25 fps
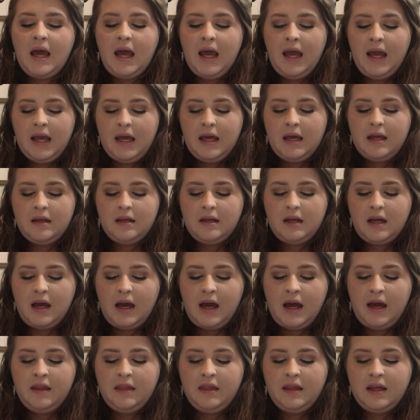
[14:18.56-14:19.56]
And
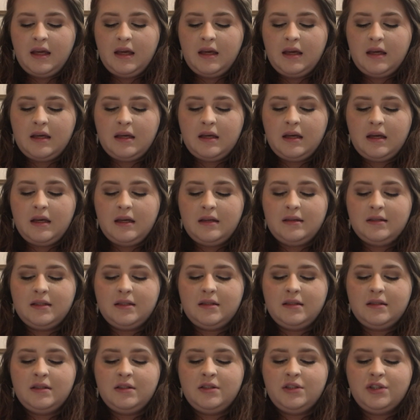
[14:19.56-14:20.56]
I think
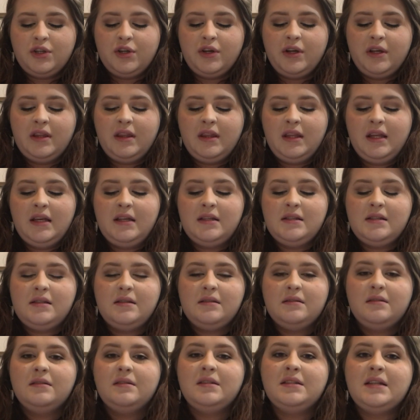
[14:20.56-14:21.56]
during
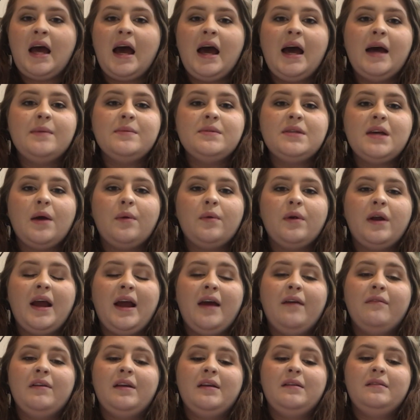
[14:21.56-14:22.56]
these times that we're
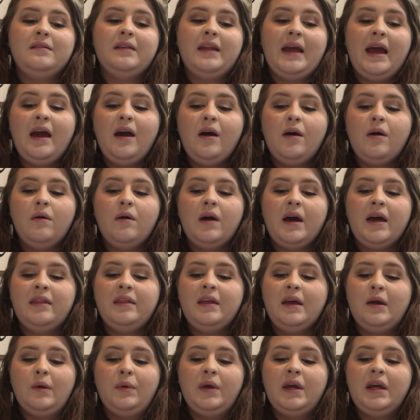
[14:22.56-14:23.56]
having now, I
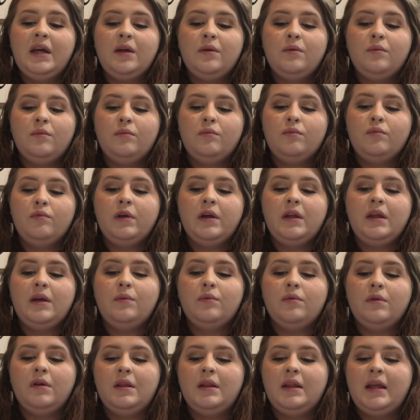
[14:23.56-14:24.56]
think we can really
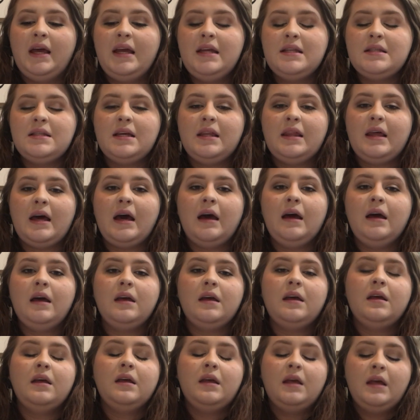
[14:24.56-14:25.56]
relate to
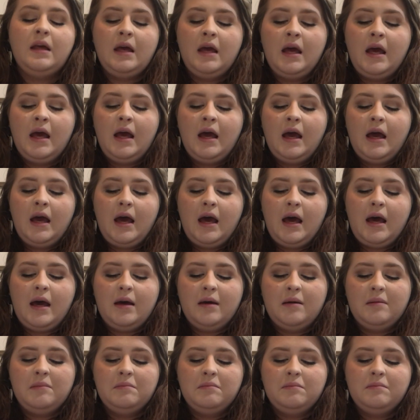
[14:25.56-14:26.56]
that.
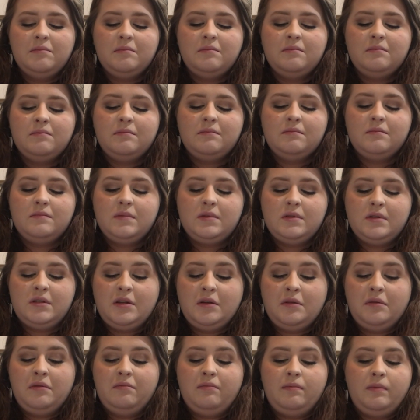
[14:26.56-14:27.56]

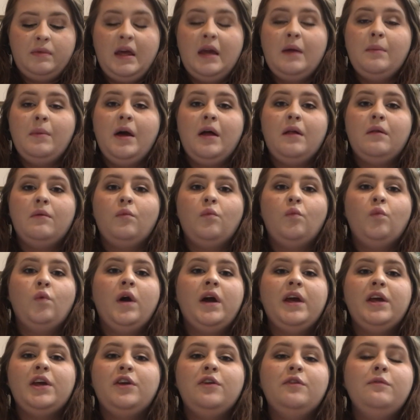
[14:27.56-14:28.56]
So think about
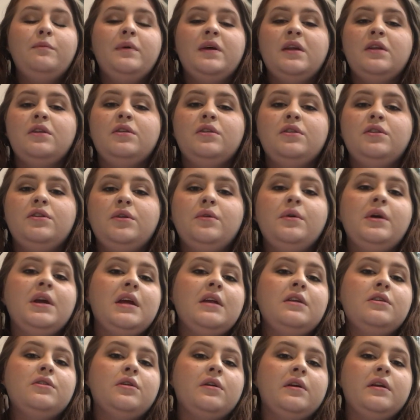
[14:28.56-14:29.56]
what you've been
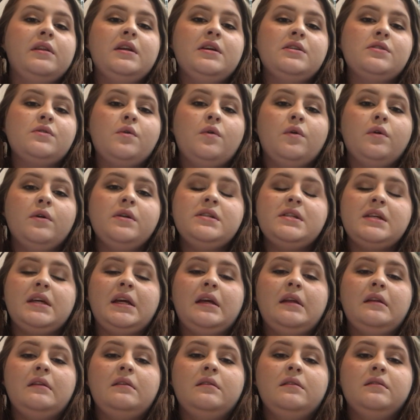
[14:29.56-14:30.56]
doing during this
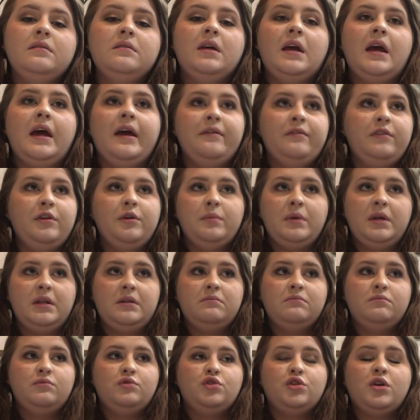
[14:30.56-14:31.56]
quarantine. Have you
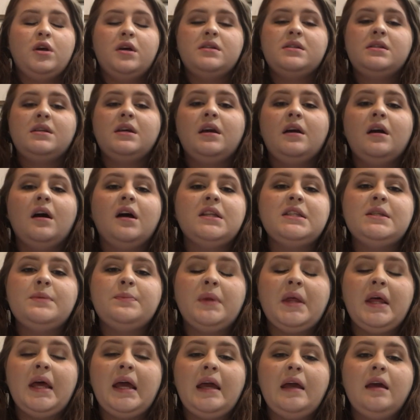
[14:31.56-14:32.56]
been trusting God's
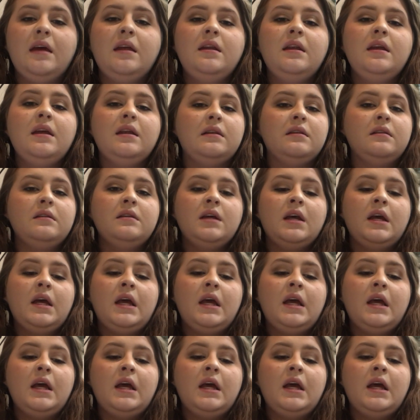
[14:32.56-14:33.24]
plan and